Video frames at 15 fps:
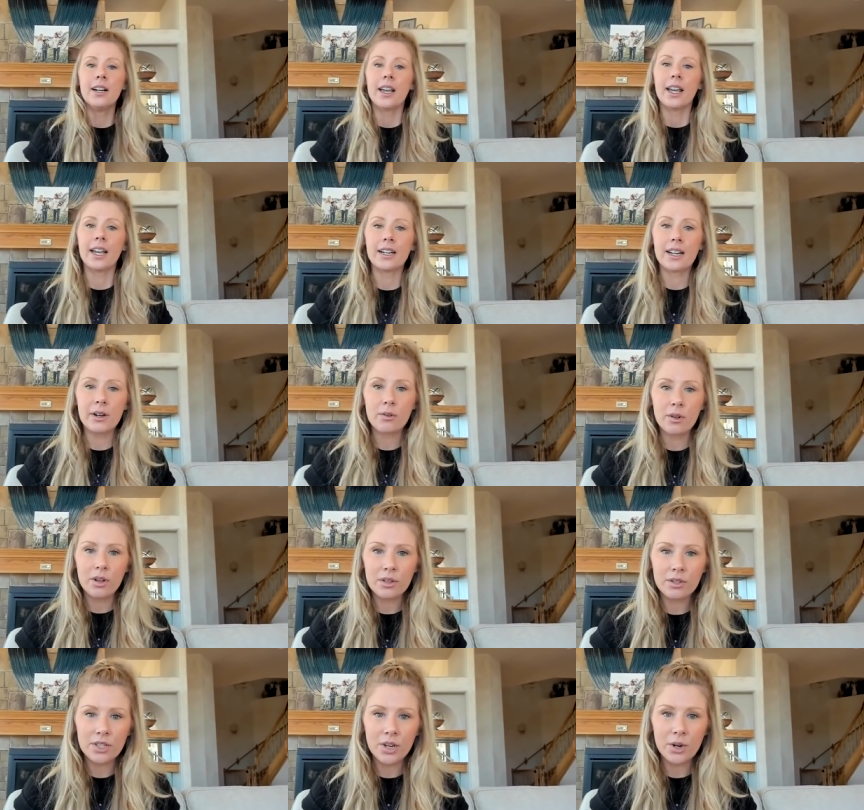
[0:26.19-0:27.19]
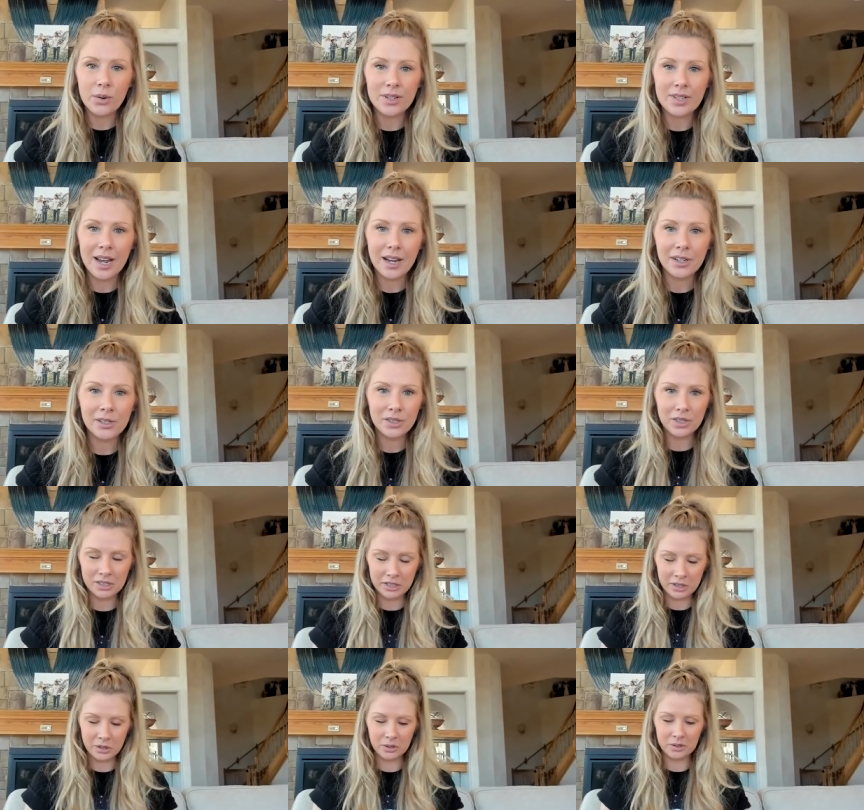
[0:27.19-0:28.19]
And I will also text a
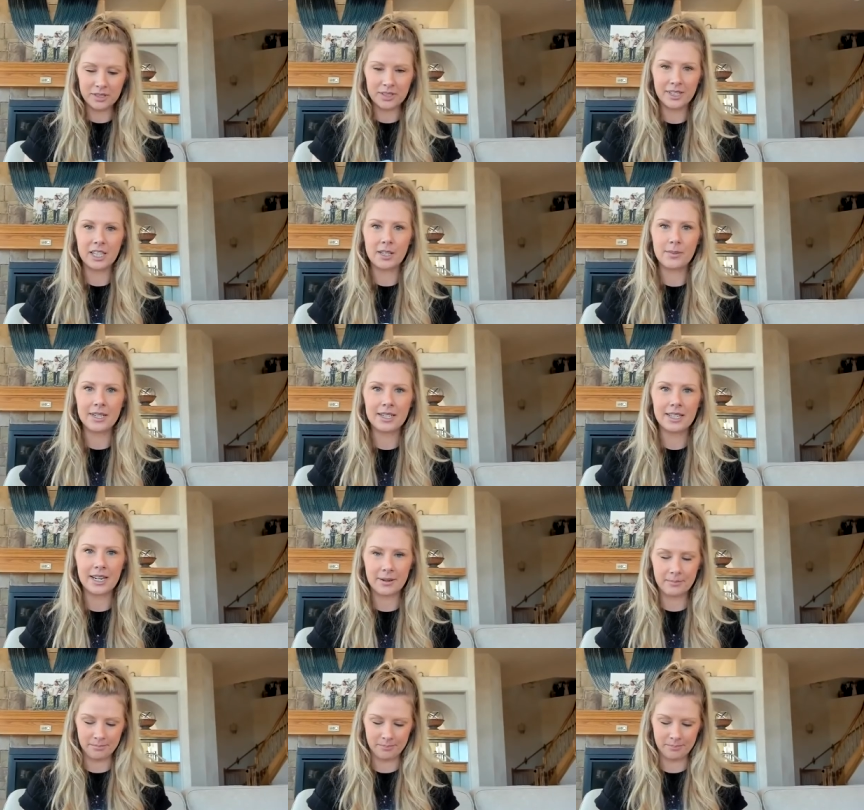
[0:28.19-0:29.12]
little in the meantime.